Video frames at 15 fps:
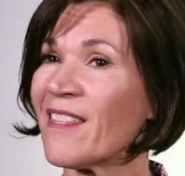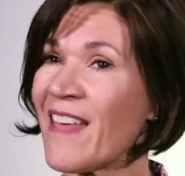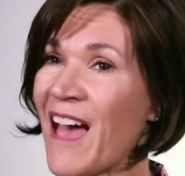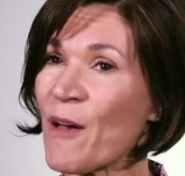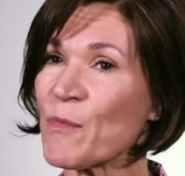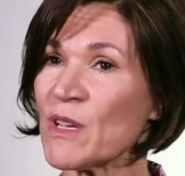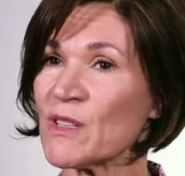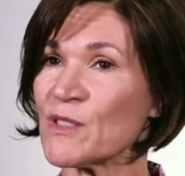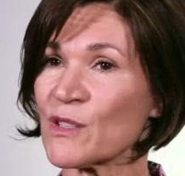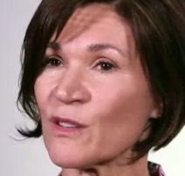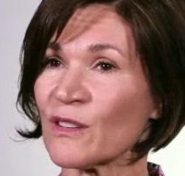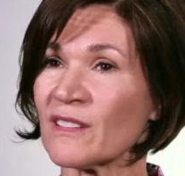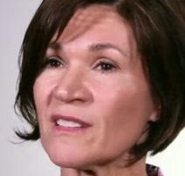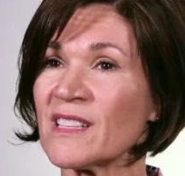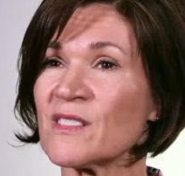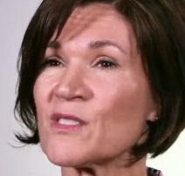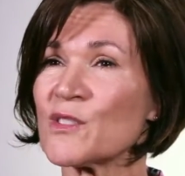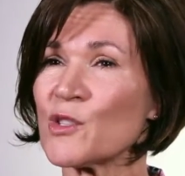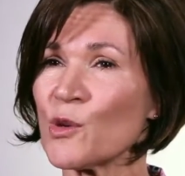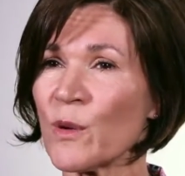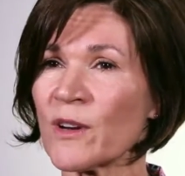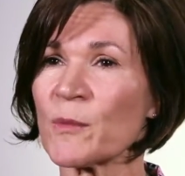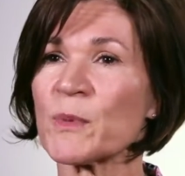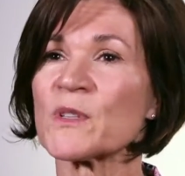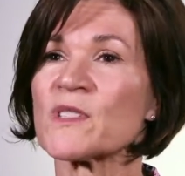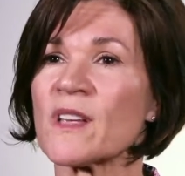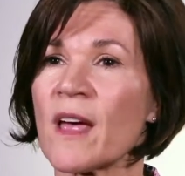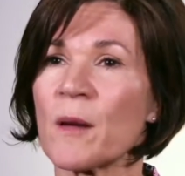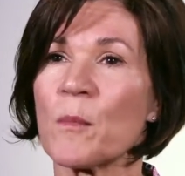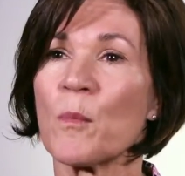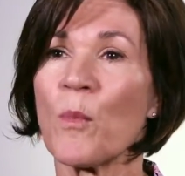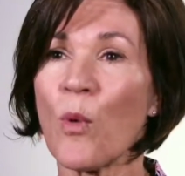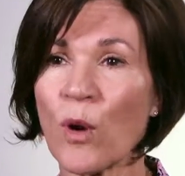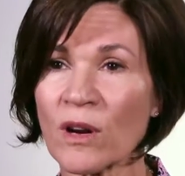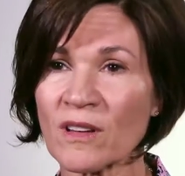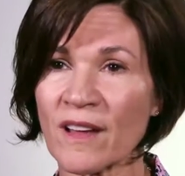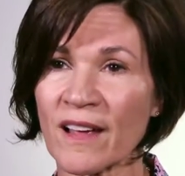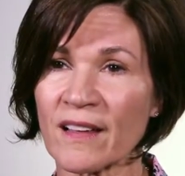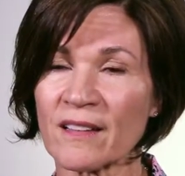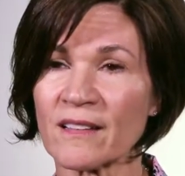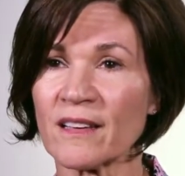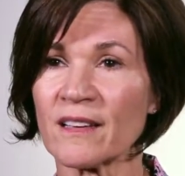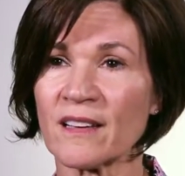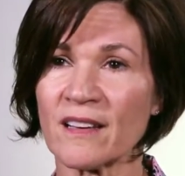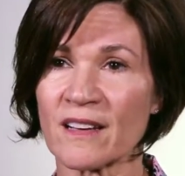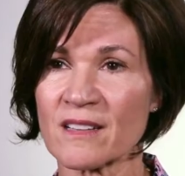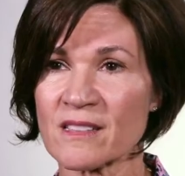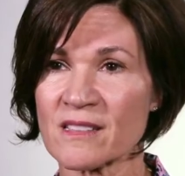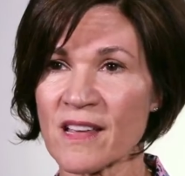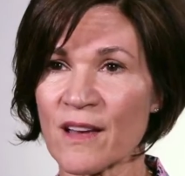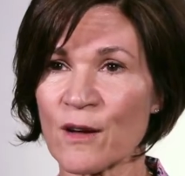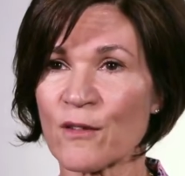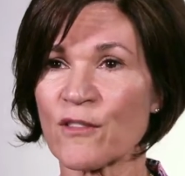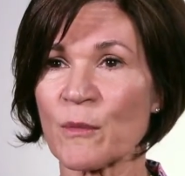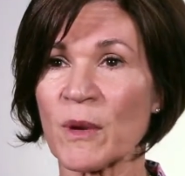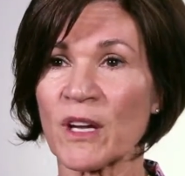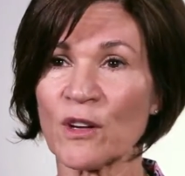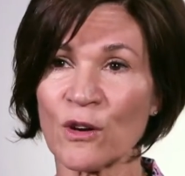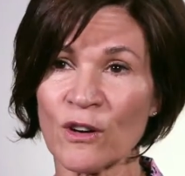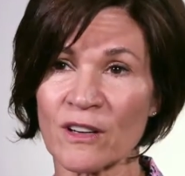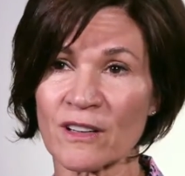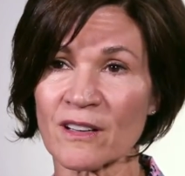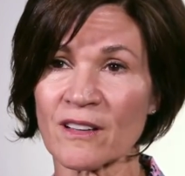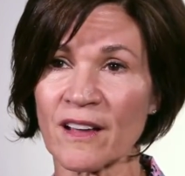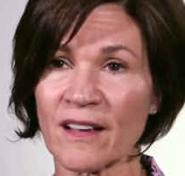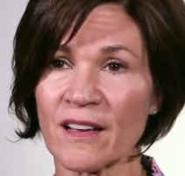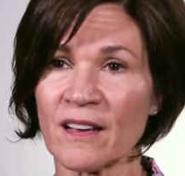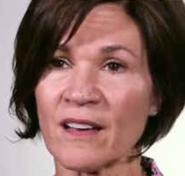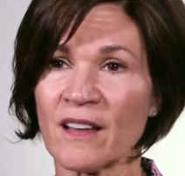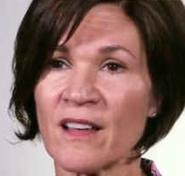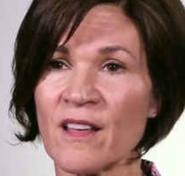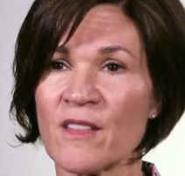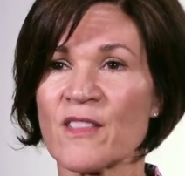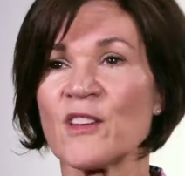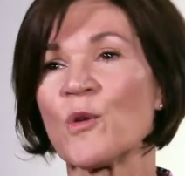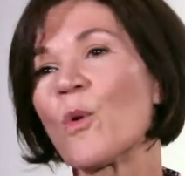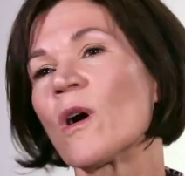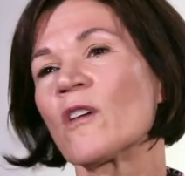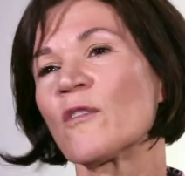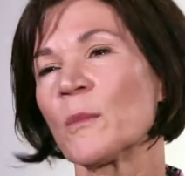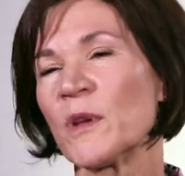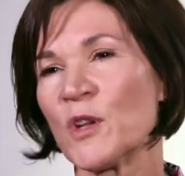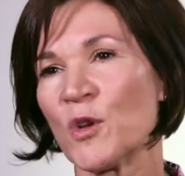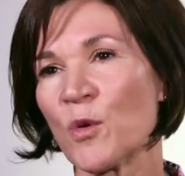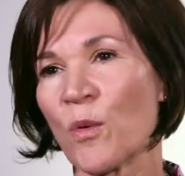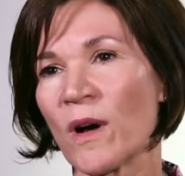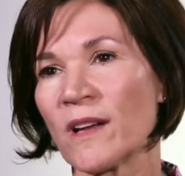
Now that means you're at least 200% more likely to get a sale from a current client than you are from a new